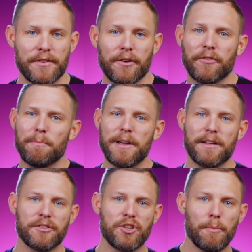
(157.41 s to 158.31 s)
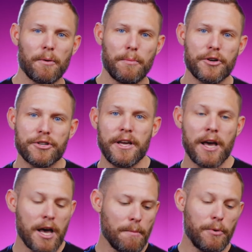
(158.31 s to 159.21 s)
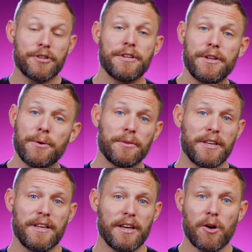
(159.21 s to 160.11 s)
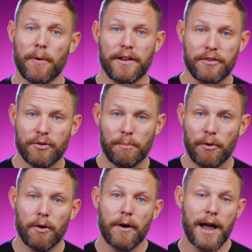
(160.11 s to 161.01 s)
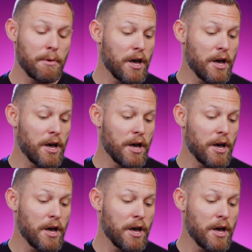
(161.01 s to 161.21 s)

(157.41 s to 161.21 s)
So if they're being super pushy, pushing you to get going into a program,